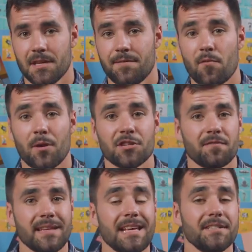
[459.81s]
If you have a bunch
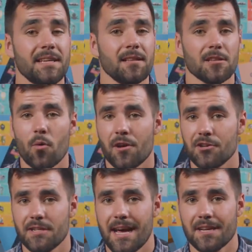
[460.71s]
of easy, low
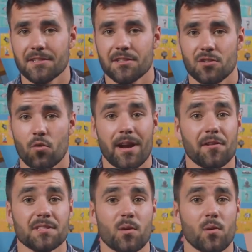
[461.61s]
energy tasks or
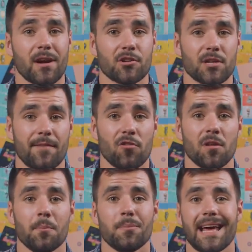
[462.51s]
errands that require
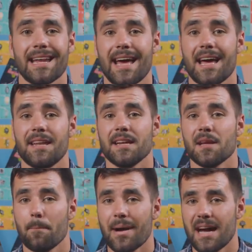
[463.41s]
travel, plan ahead and
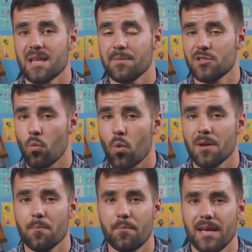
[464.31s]
combine them into
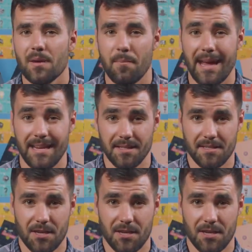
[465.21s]
one big maintenance